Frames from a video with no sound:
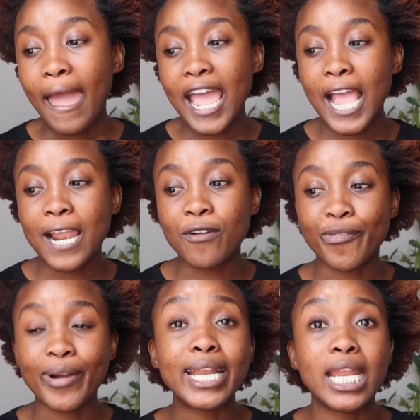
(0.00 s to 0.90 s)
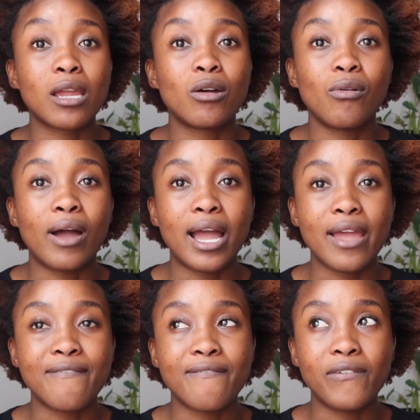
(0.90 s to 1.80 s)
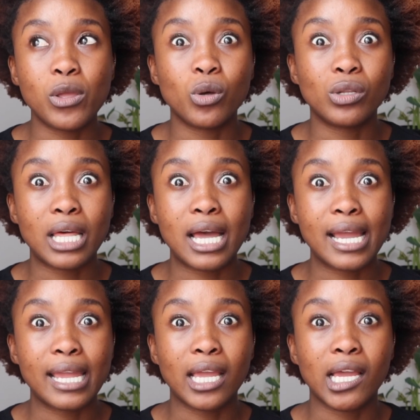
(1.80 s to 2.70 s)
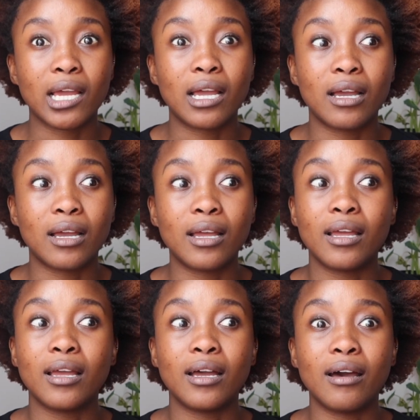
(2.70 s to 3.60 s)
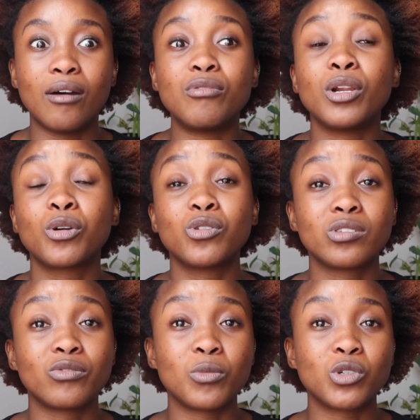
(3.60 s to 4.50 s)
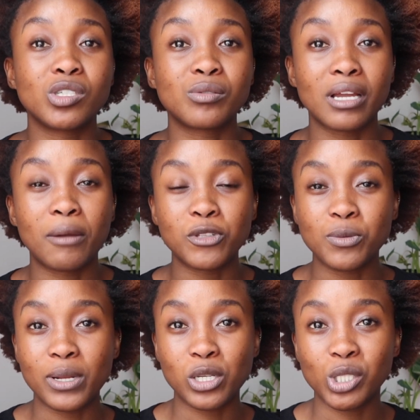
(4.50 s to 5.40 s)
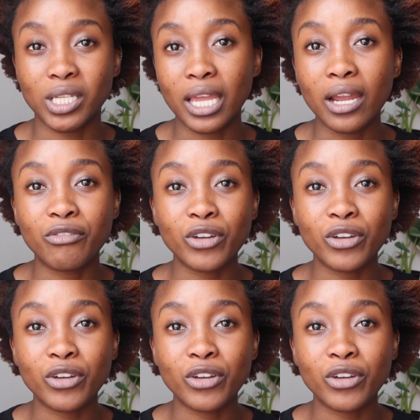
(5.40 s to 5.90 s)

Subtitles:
and right now I feel like a roller coaster of emotions when coming to my natural hair.